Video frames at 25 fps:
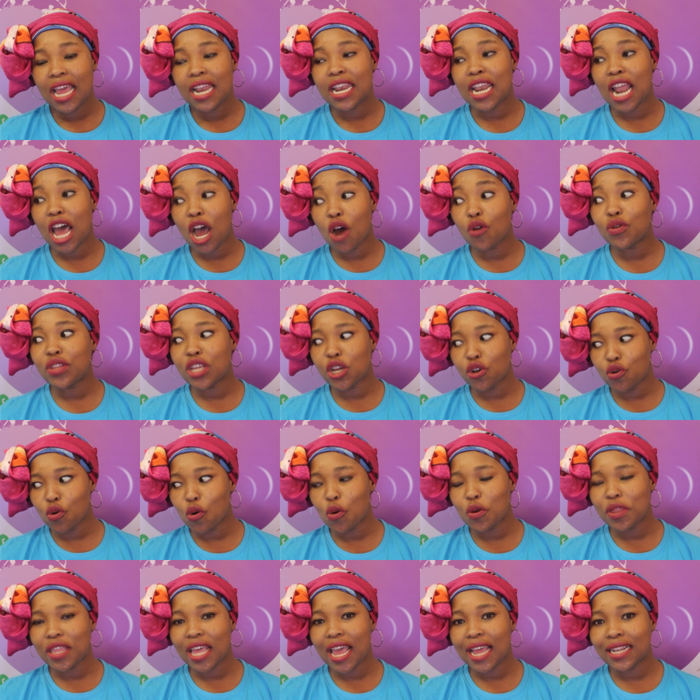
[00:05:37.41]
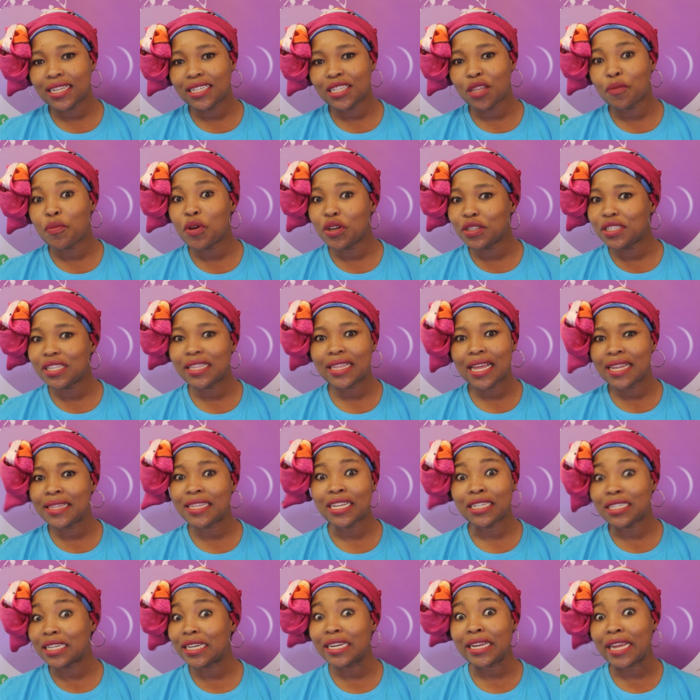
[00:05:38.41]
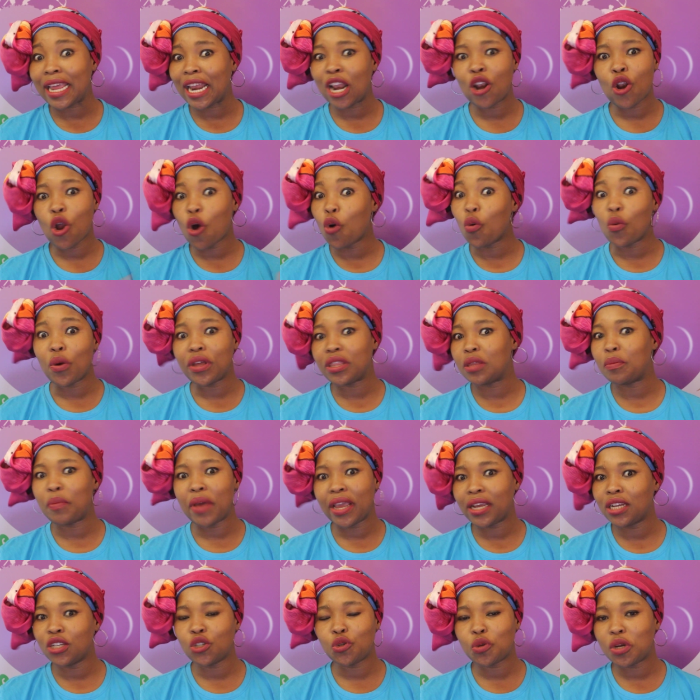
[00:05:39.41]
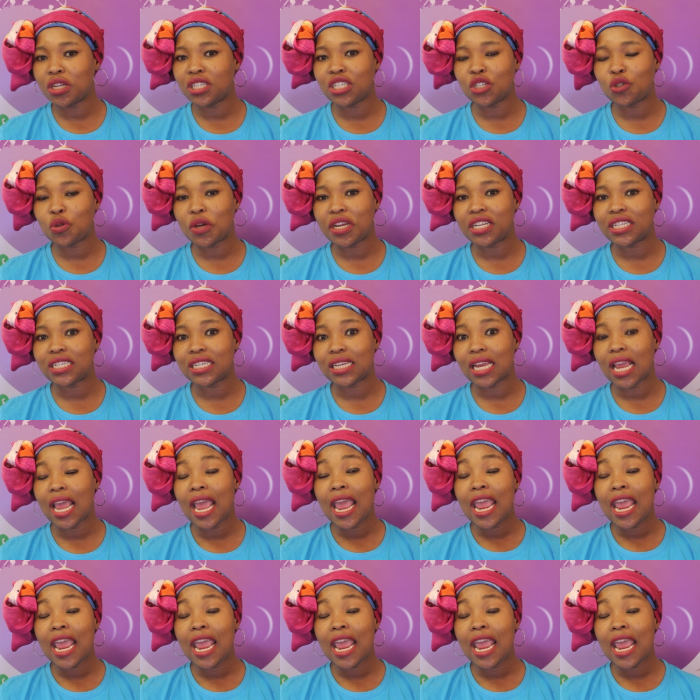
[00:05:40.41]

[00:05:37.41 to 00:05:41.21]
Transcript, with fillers: Now they know that the person that they didn't get along with back in 2020,